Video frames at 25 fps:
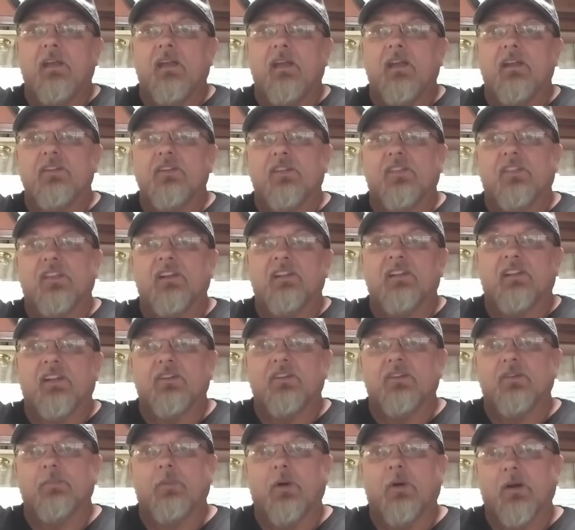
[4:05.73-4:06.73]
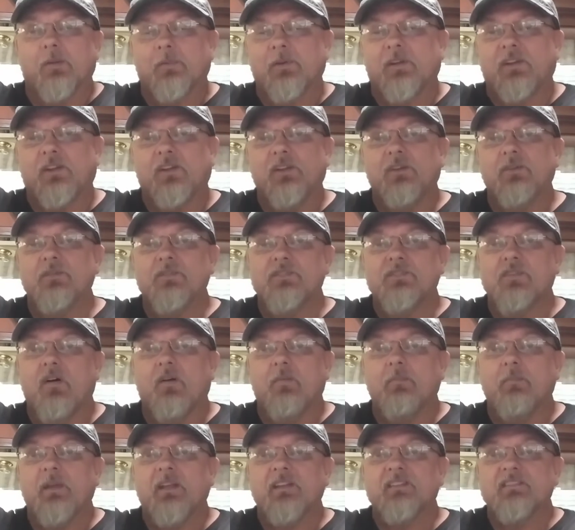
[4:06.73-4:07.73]
and you think that your barbecue is
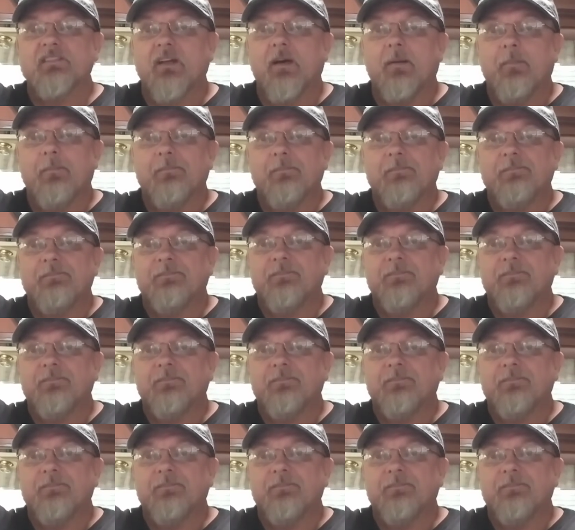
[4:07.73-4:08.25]
all messed up?